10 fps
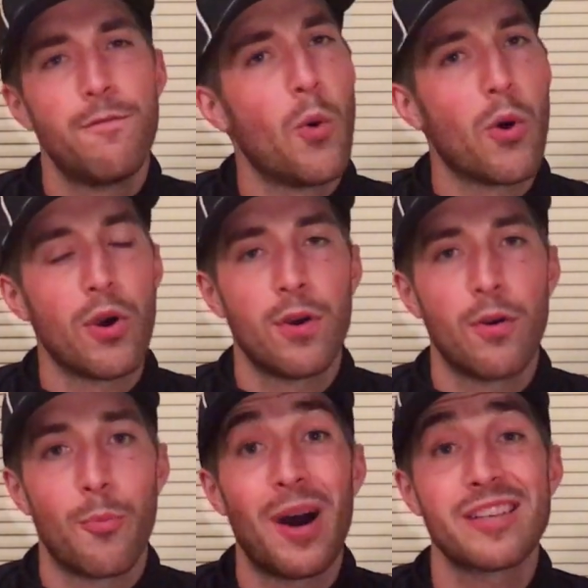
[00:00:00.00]
4
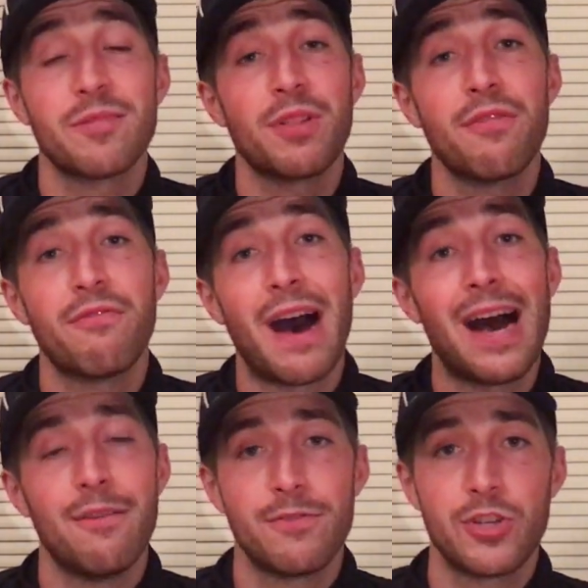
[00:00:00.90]
or possibly
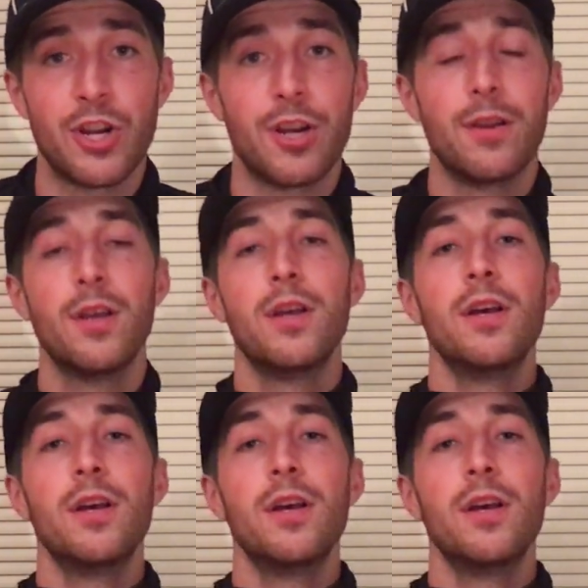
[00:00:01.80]
5 turn.